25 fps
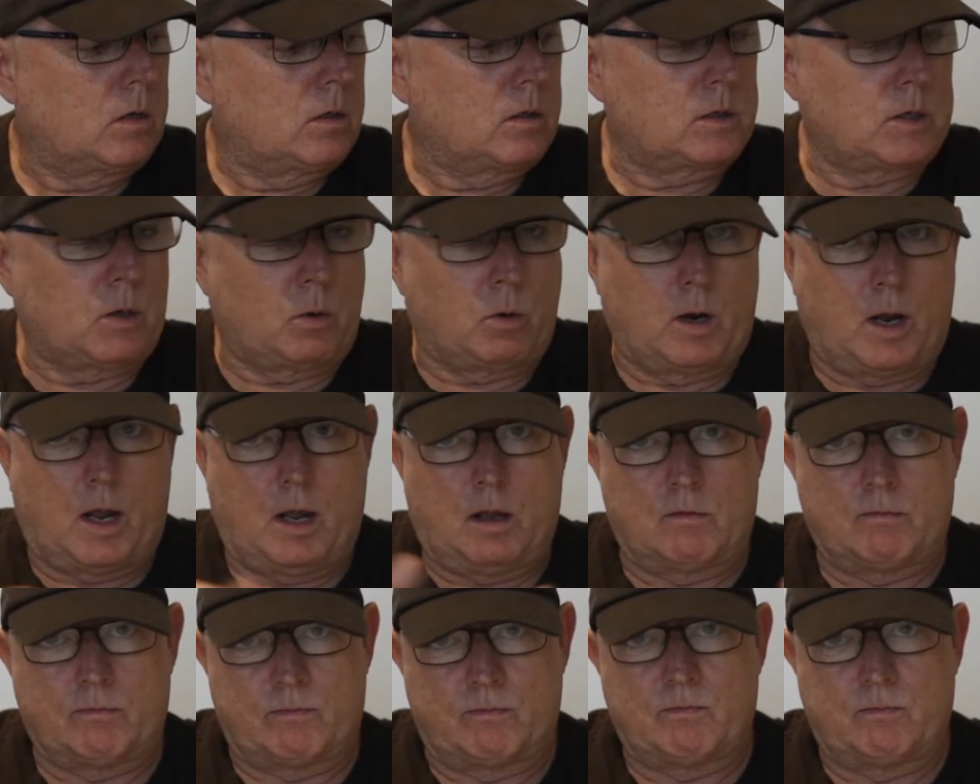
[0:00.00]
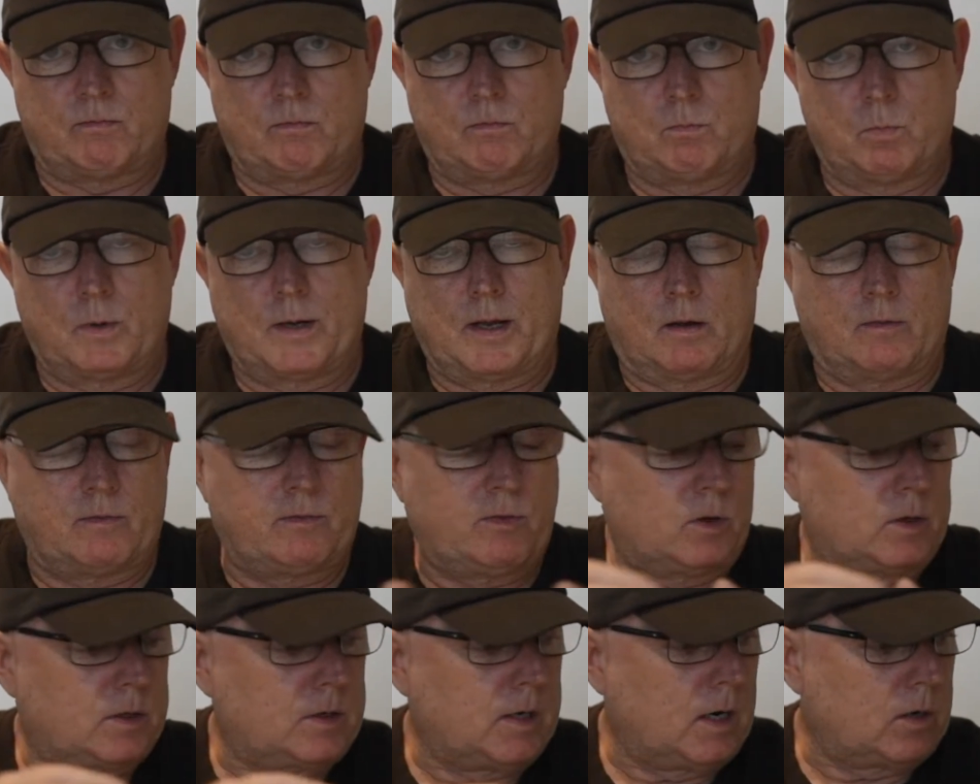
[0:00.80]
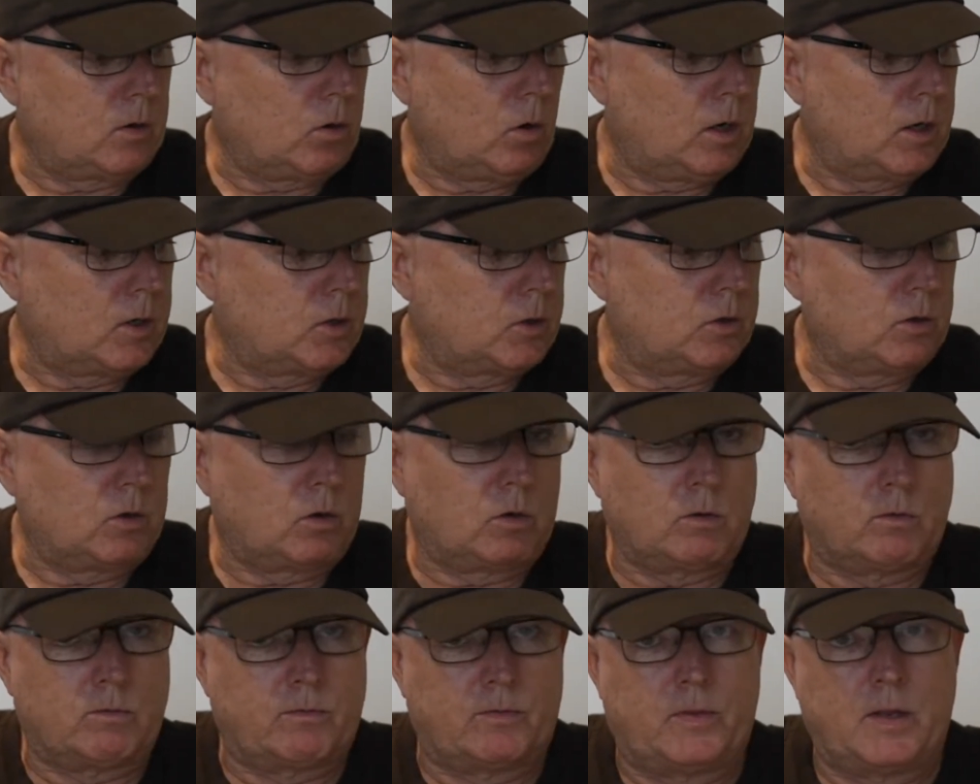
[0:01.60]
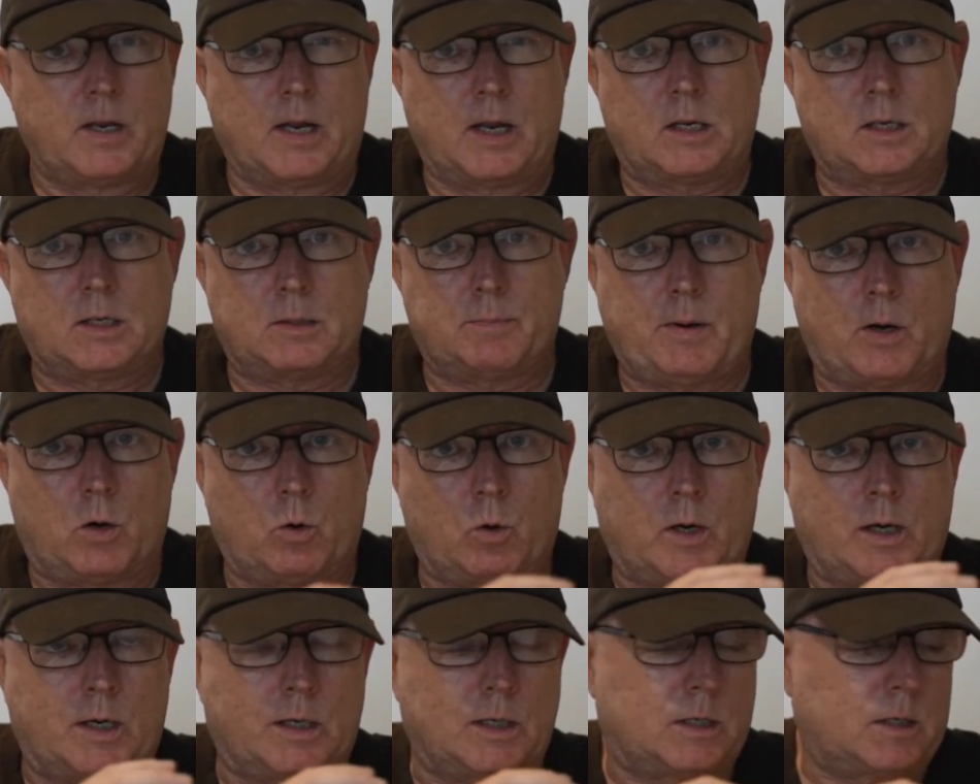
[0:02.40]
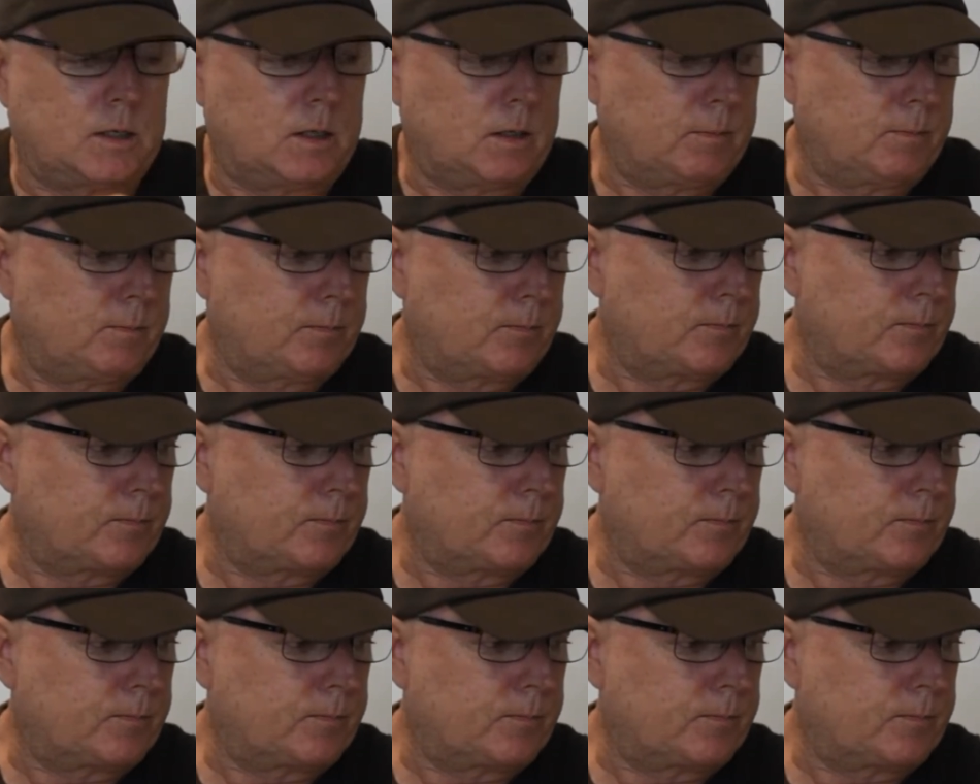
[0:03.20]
so we have first-hand knowledge of the experience.